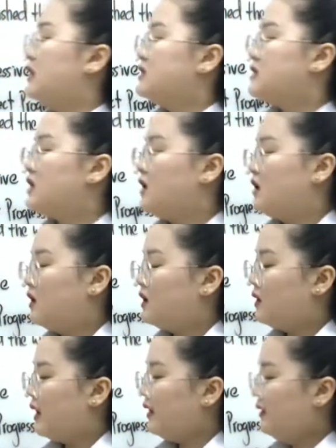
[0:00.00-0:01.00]
so
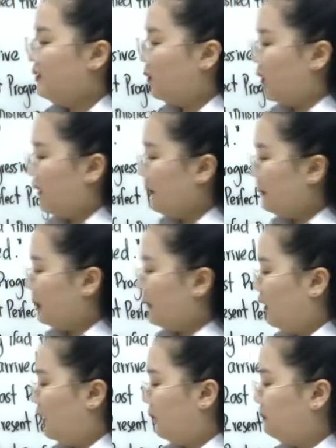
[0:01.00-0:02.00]
everyone,
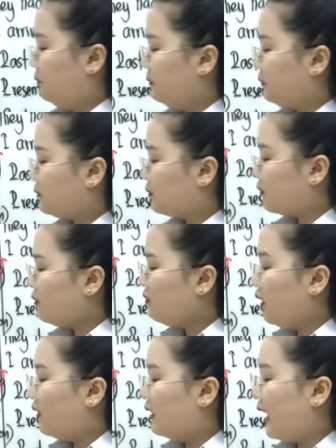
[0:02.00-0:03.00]

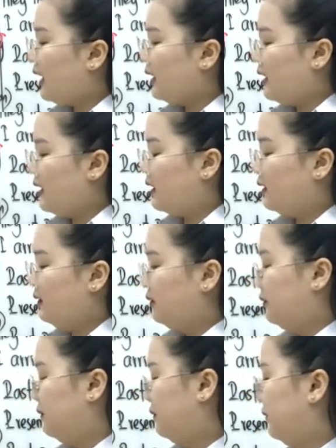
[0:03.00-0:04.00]
that here,
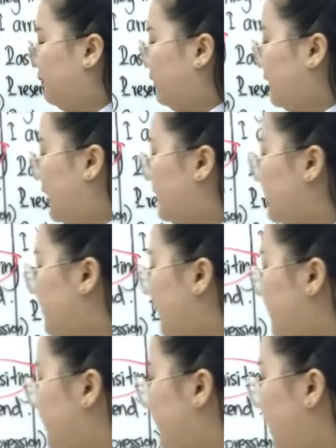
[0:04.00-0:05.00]
as you
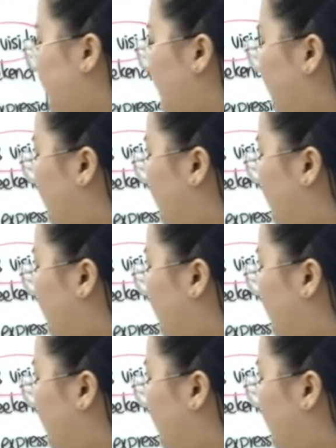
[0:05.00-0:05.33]
can see,